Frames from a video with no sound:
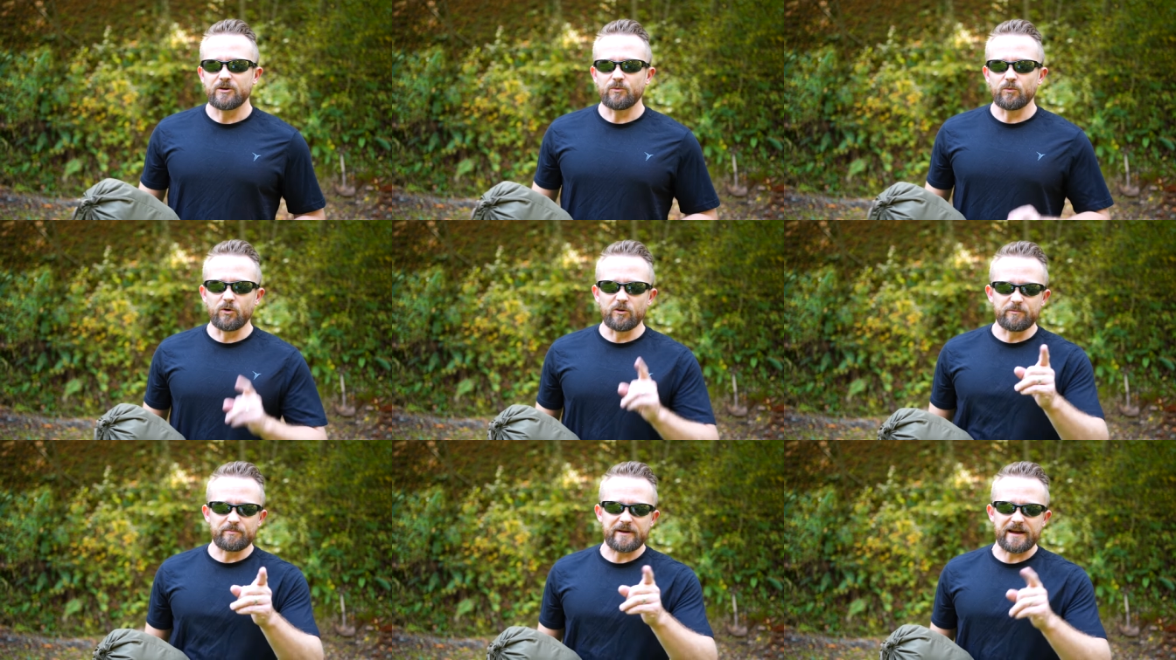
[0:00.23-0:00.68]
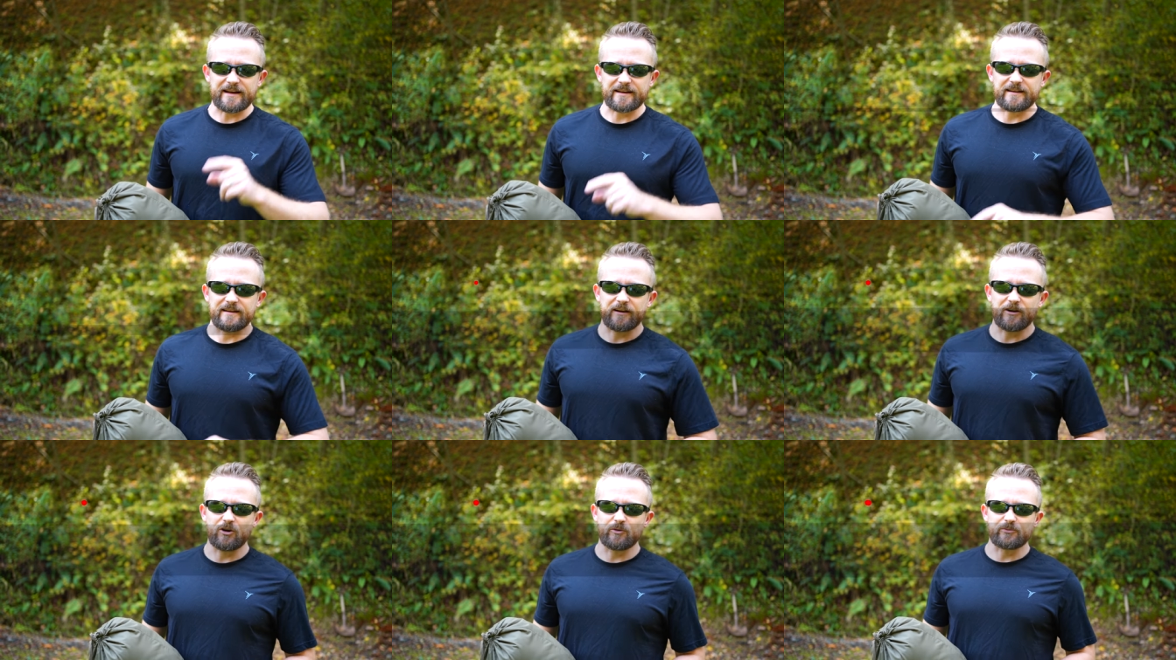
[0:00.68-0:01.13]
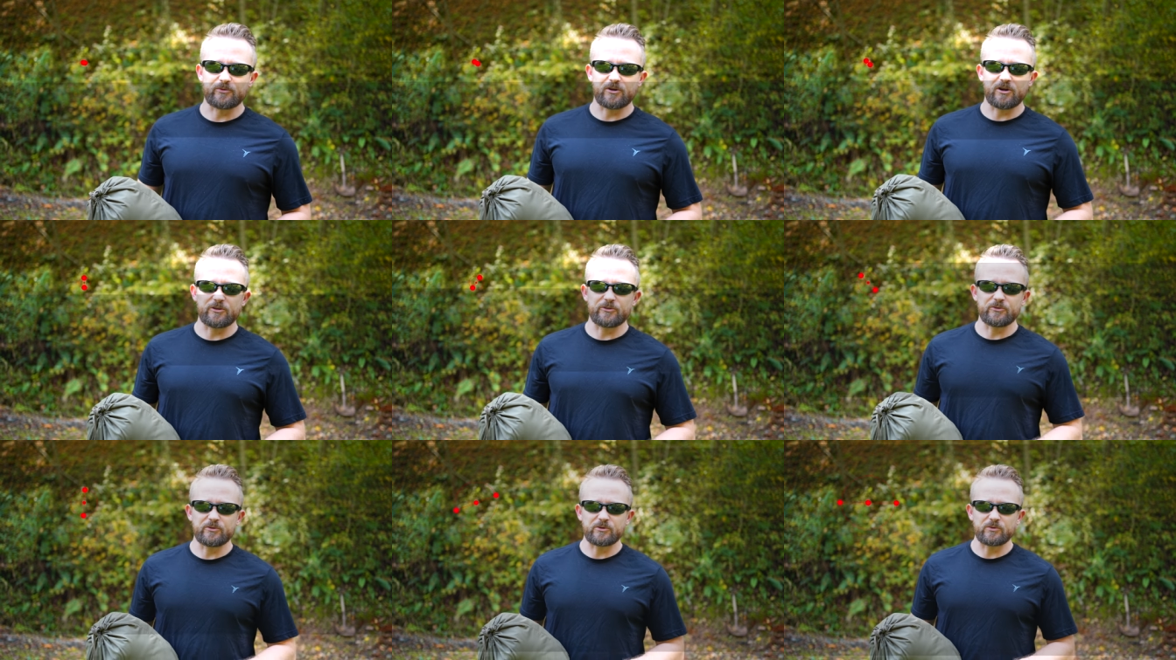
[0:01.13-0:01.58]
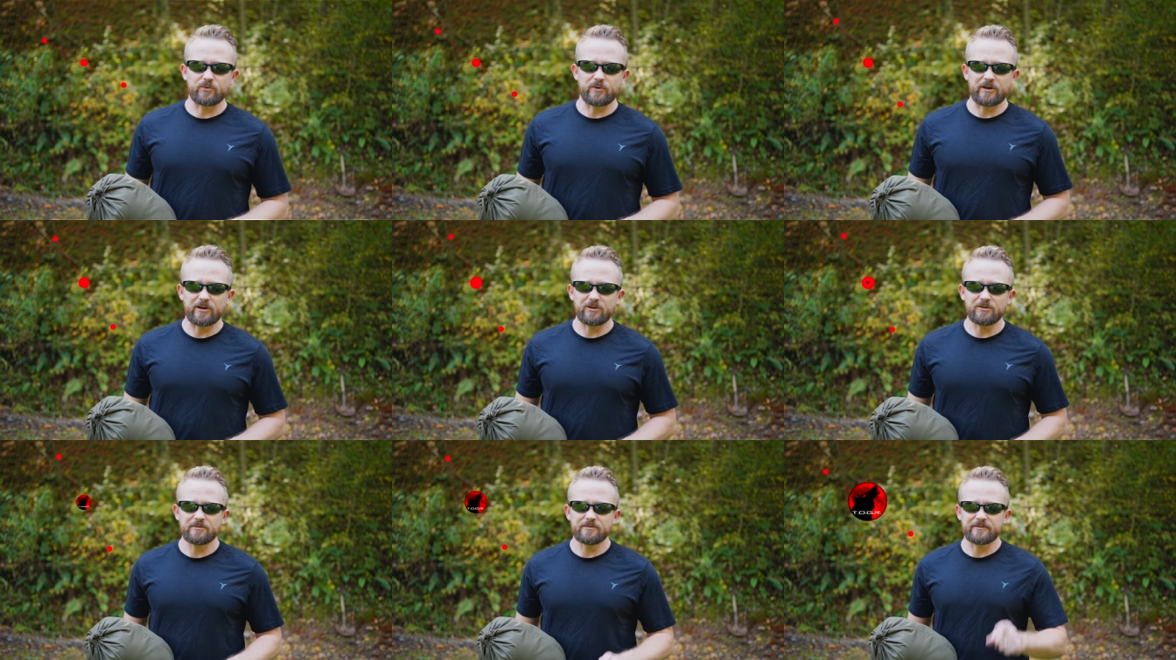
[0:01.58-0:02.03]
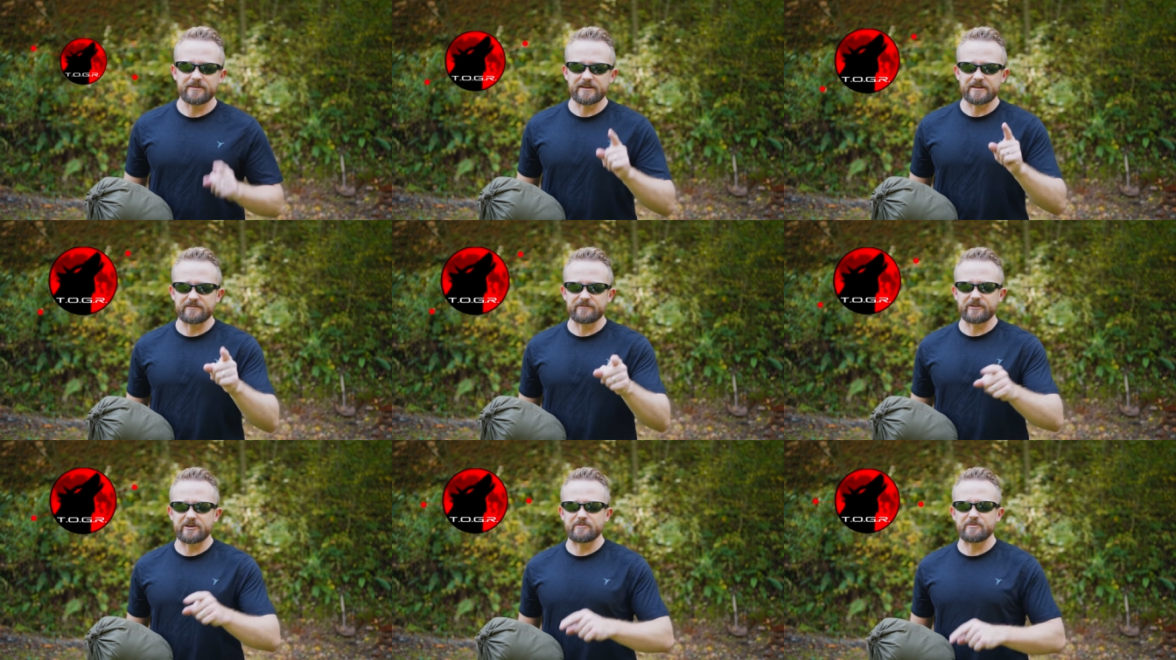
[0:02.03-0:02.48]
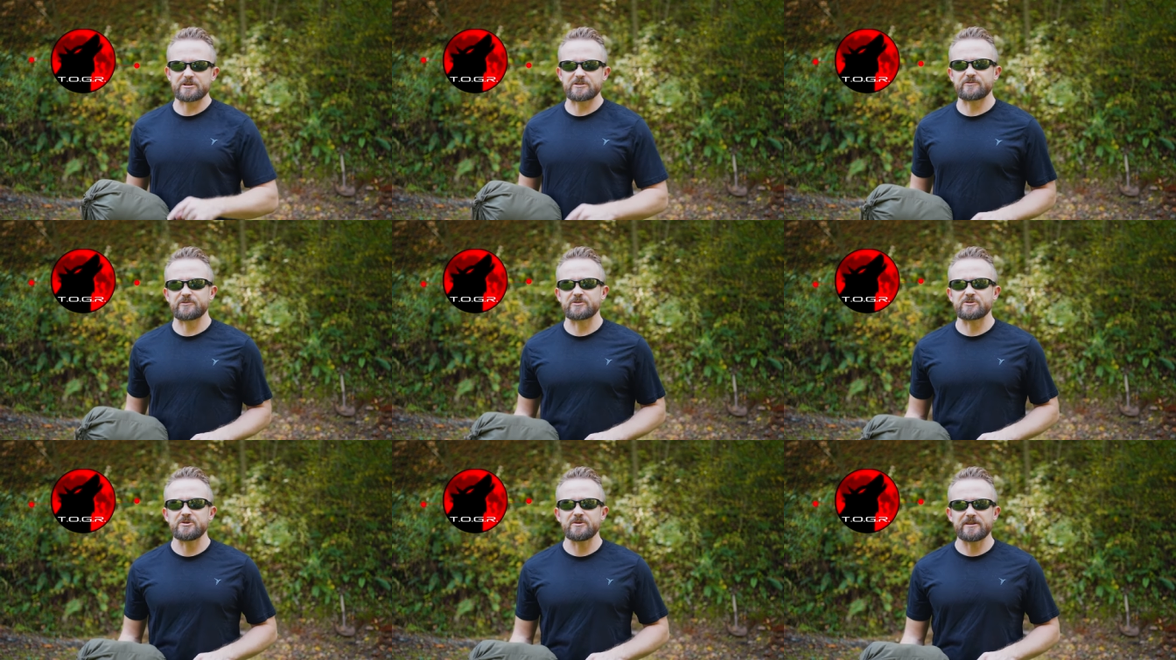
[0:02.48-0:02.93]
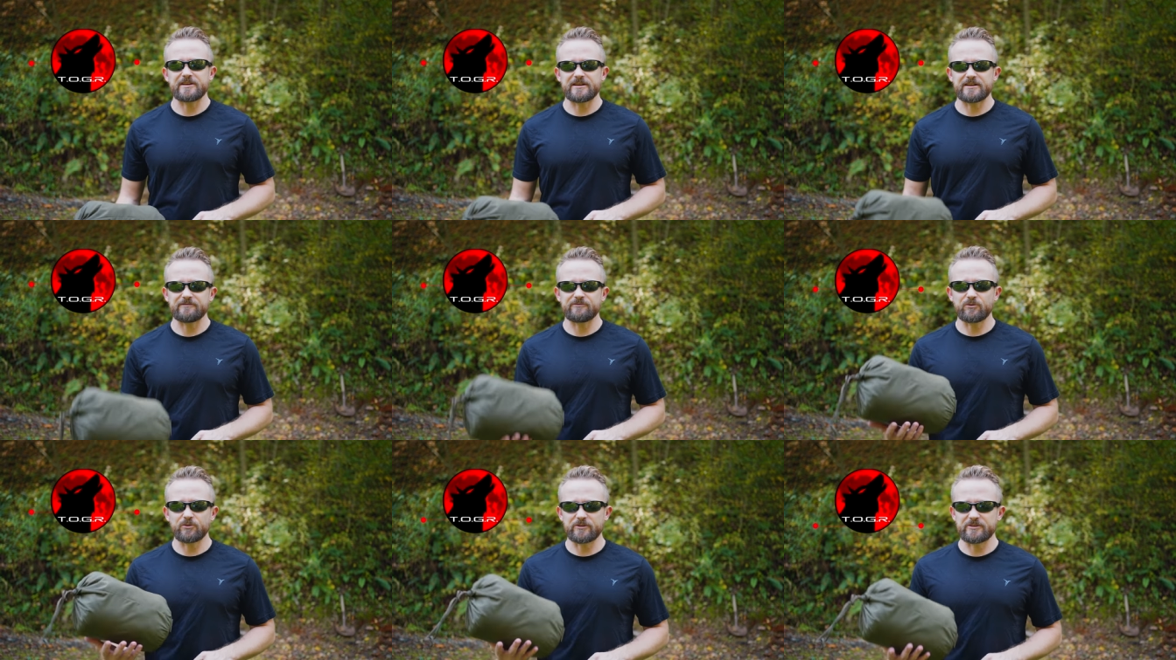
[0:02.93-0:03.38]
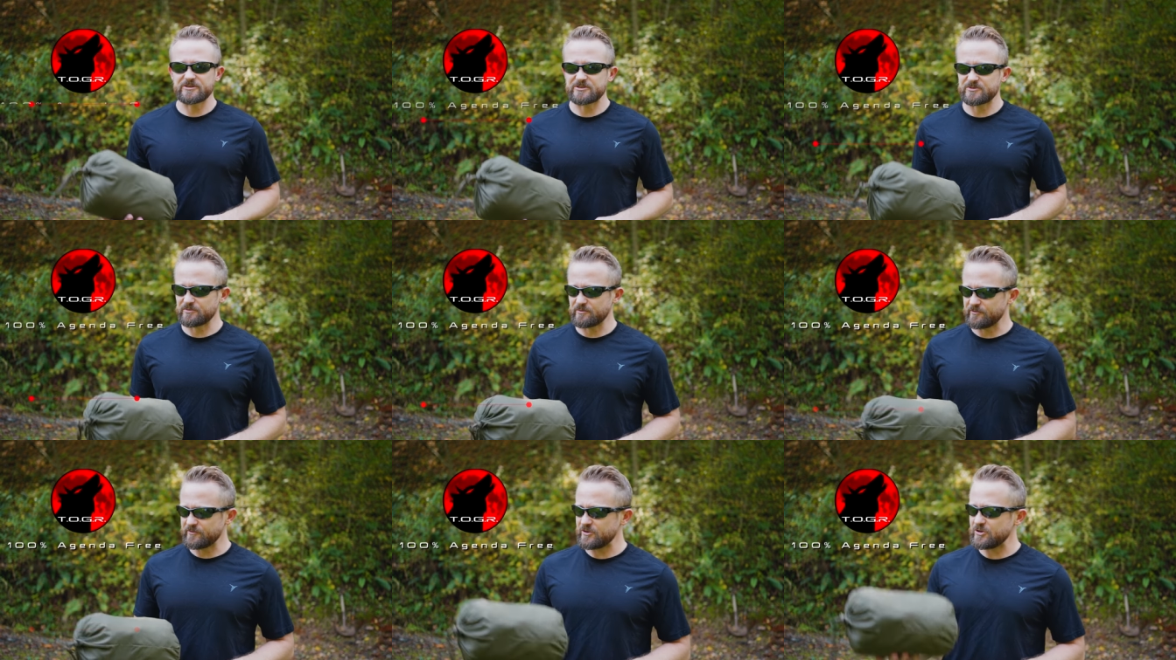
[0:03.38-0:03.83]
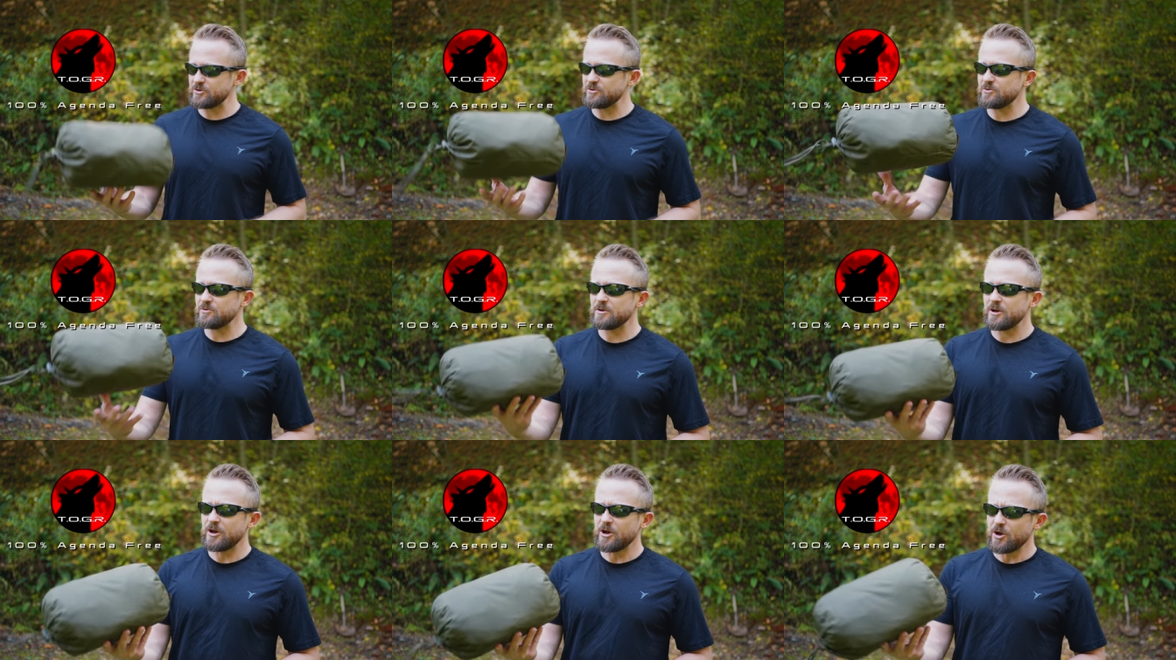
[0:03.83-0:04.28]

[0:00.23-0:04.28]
Wolfpack, I hope you're all doing well. Thank you very much for tuning in for this review.